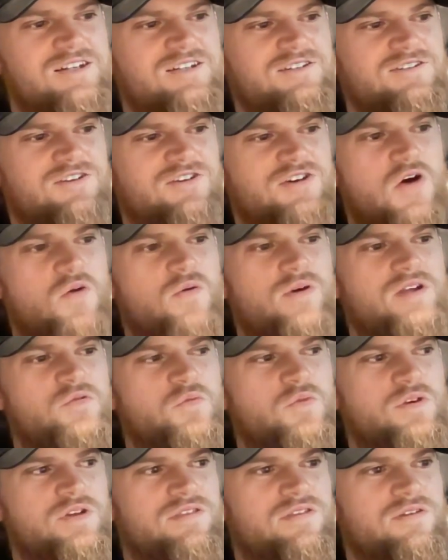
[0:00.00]
Go in
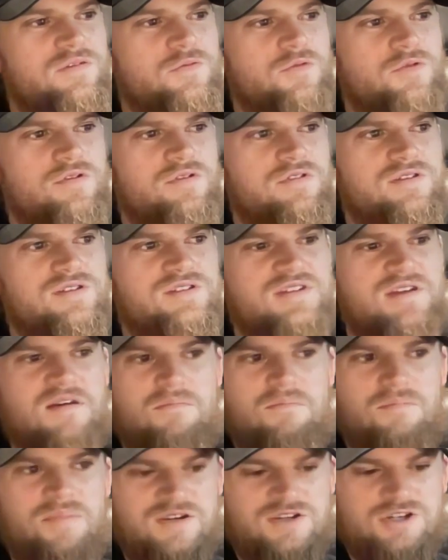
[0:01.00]
with a ruthless
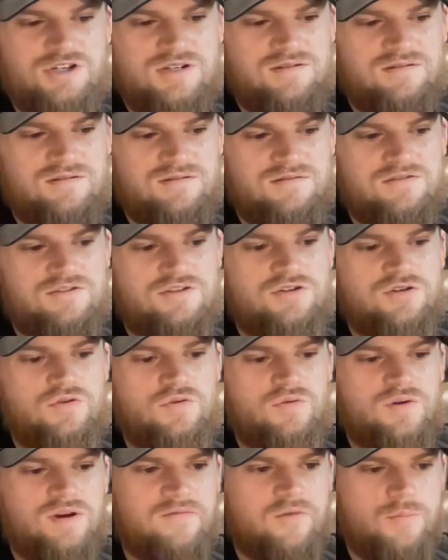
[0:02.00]
ambition to
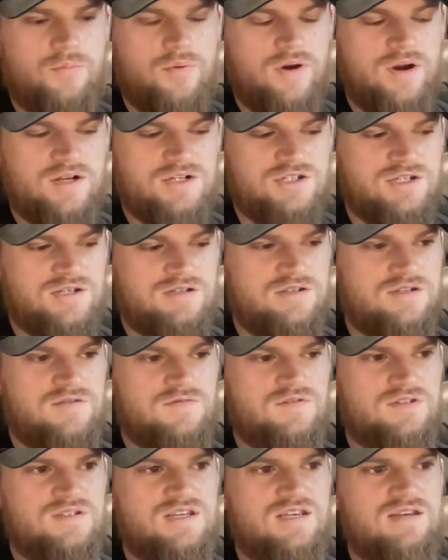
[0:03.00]
whatever project you
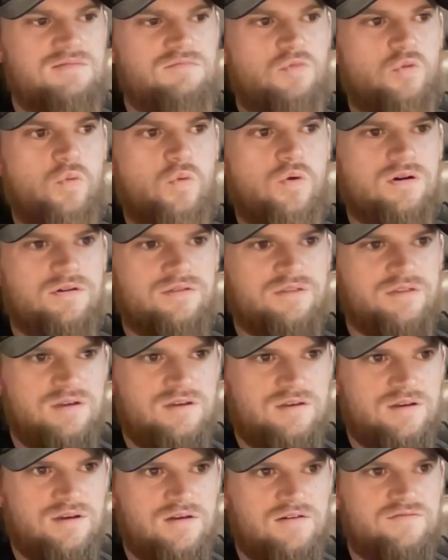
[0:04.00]
deem
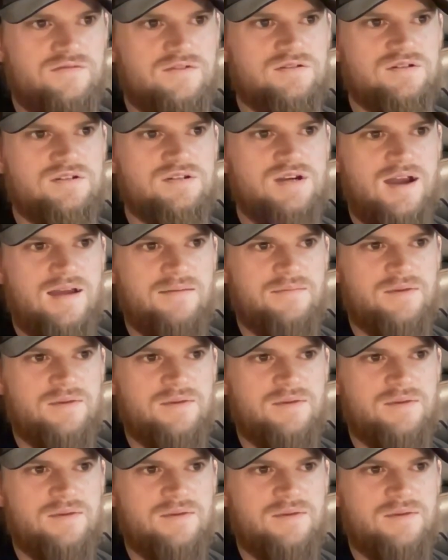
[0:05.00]
worthy of your time,